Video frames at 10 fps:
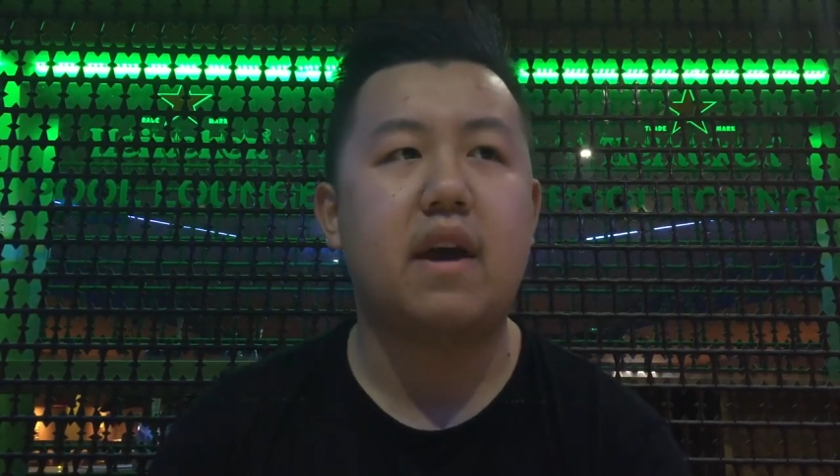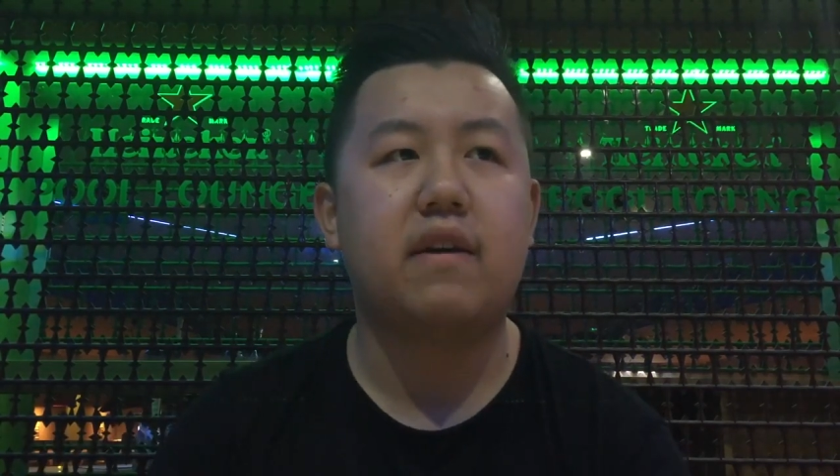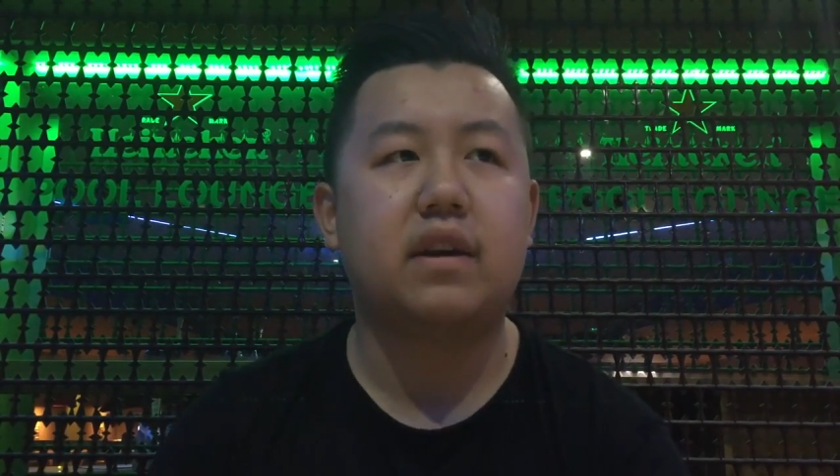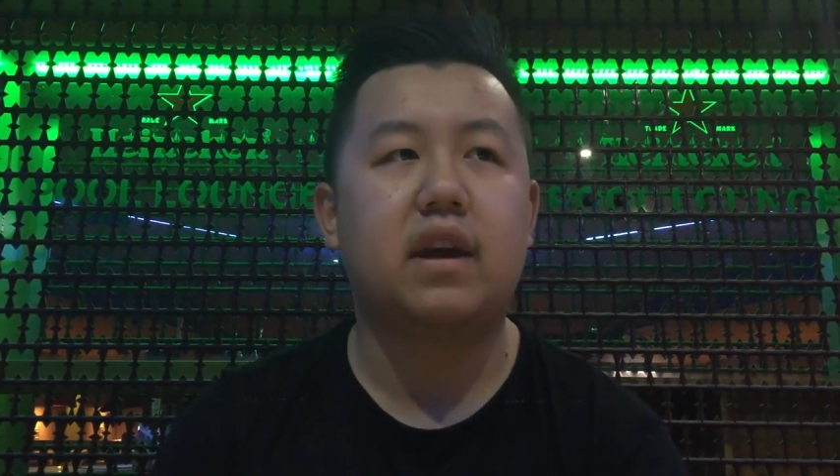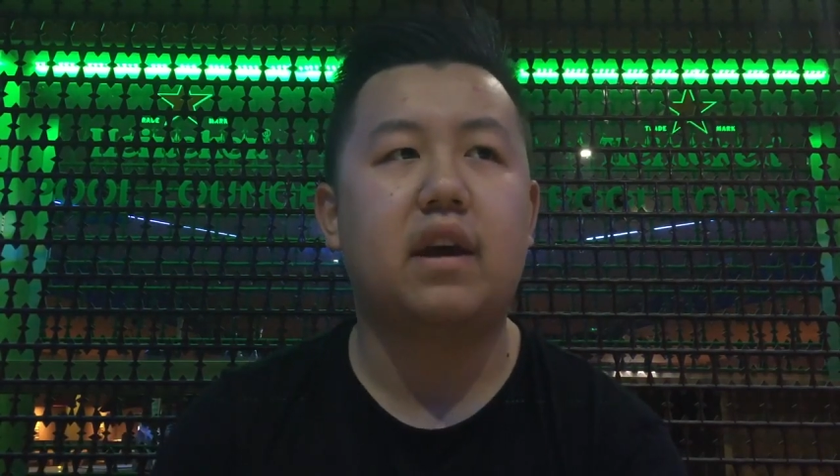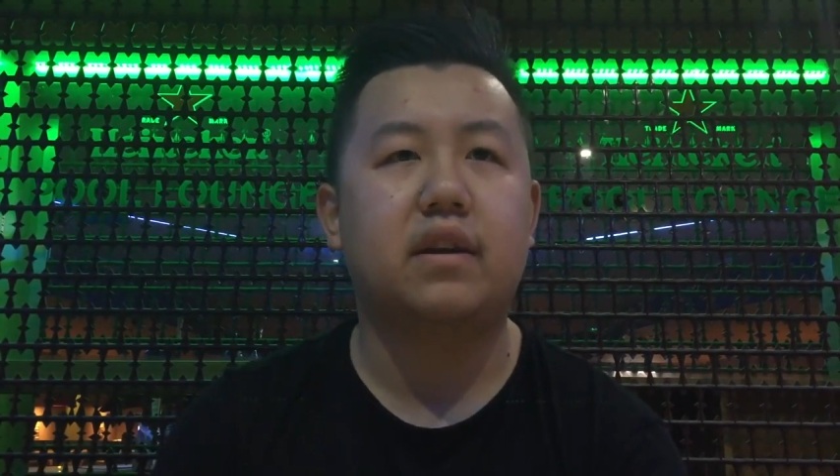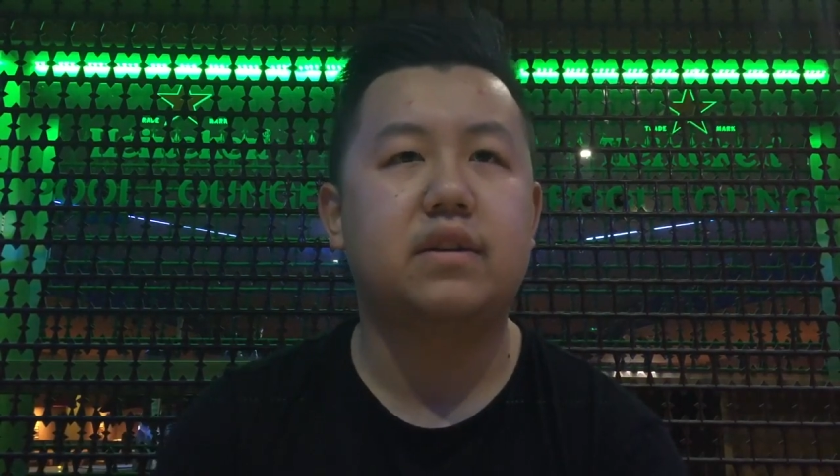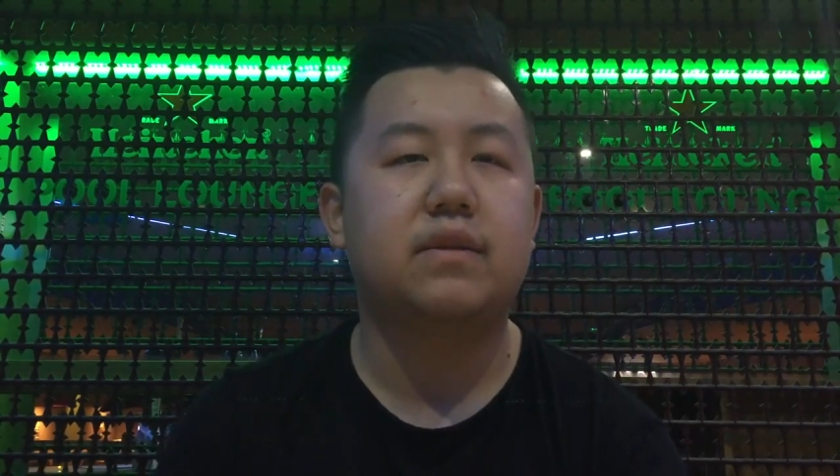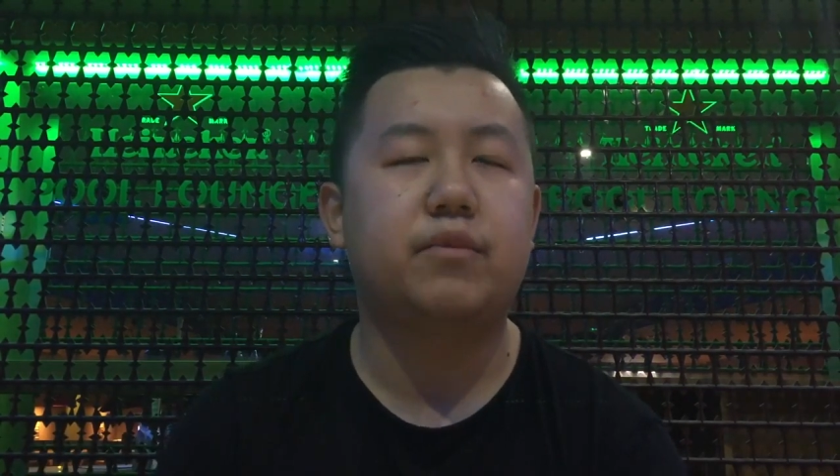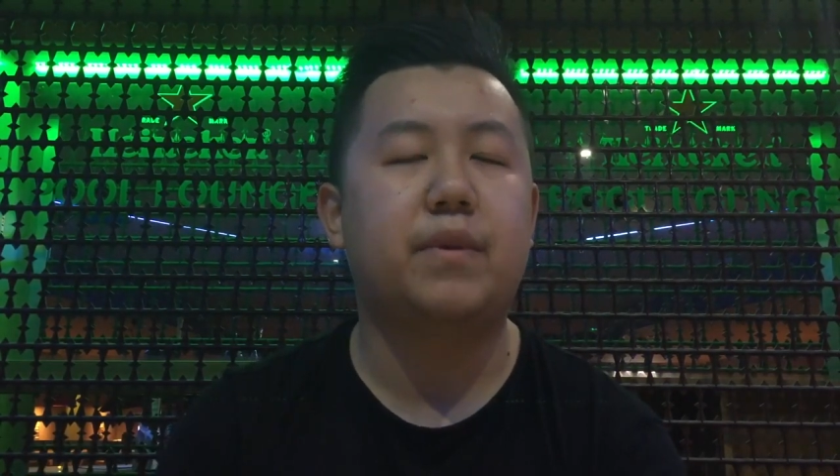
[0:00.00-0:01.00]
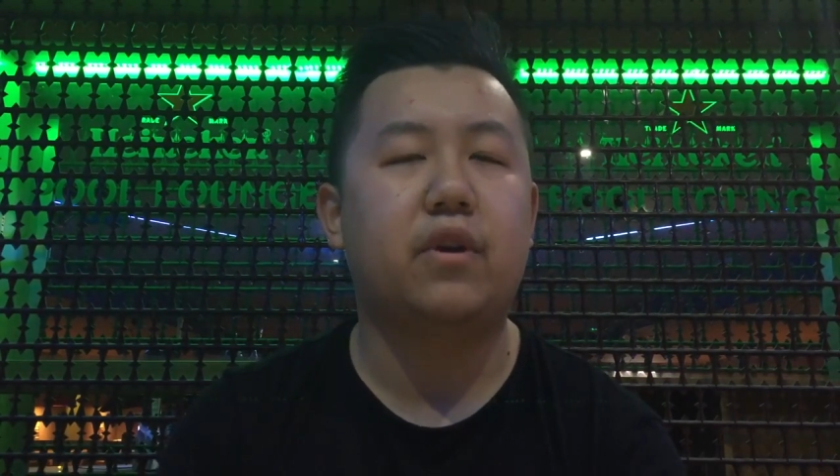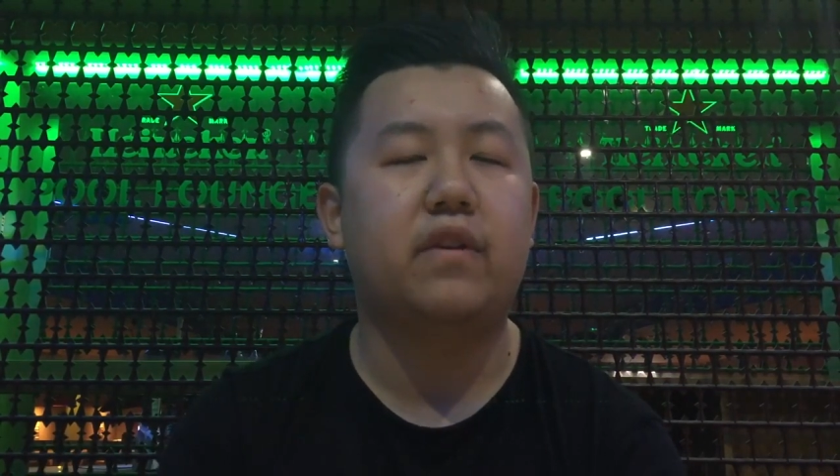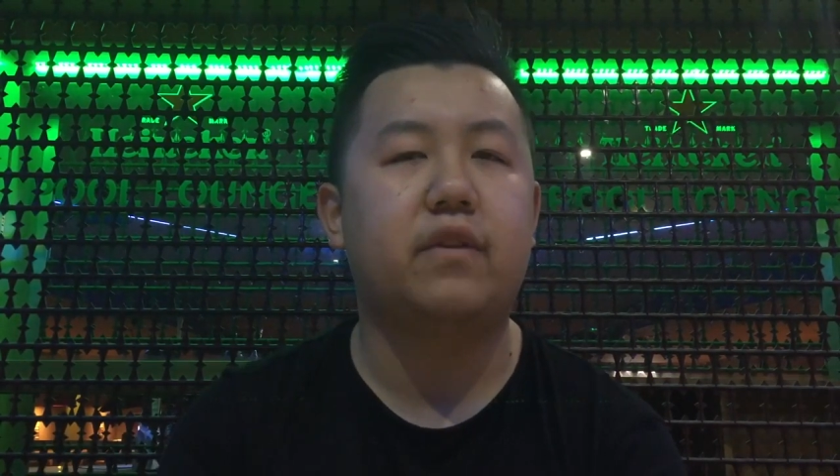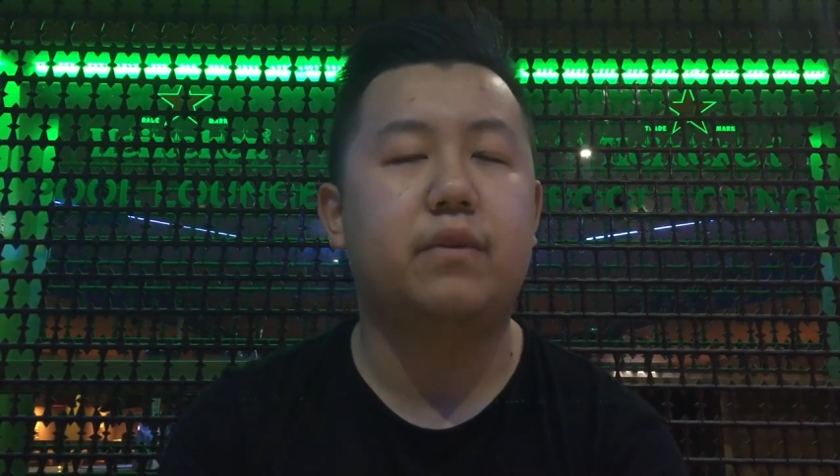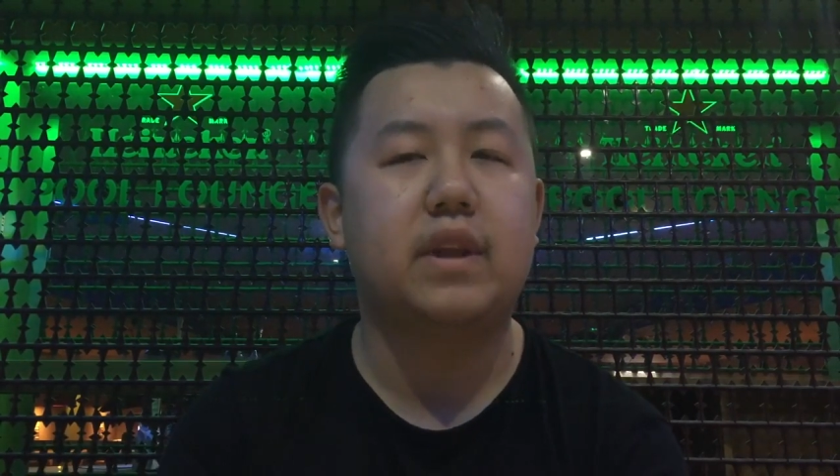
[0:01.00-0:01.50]
probably
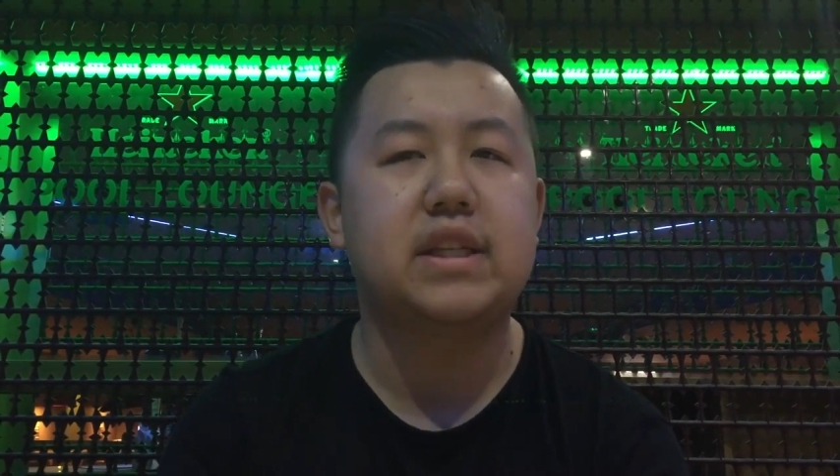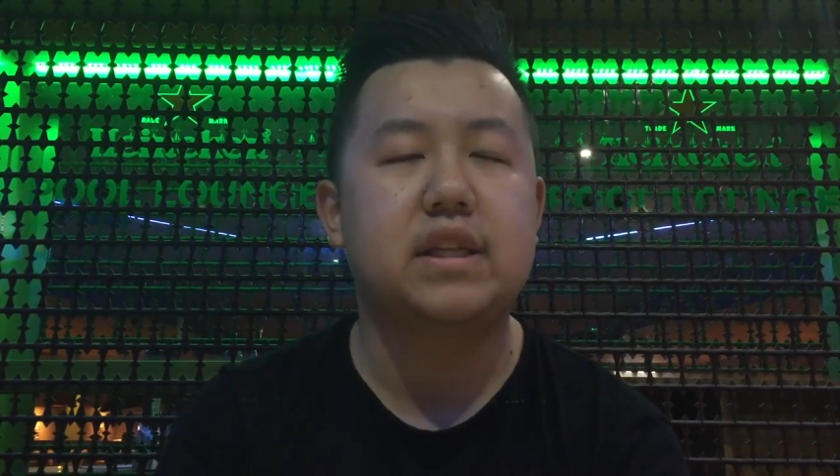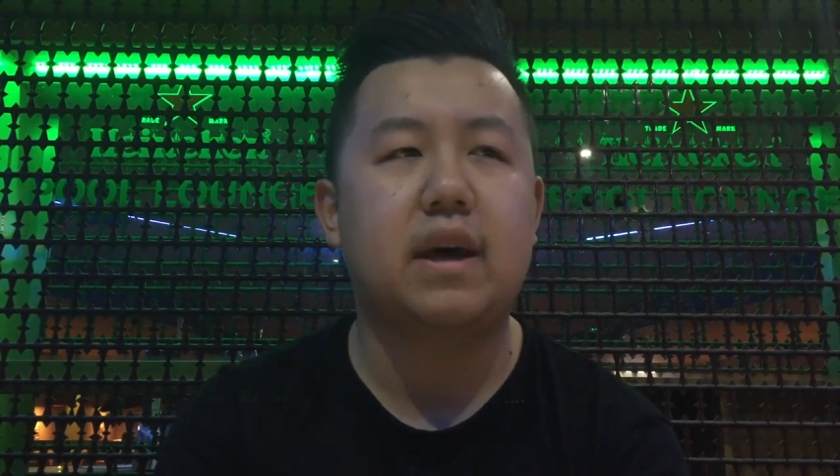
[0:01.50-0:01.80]
all of them.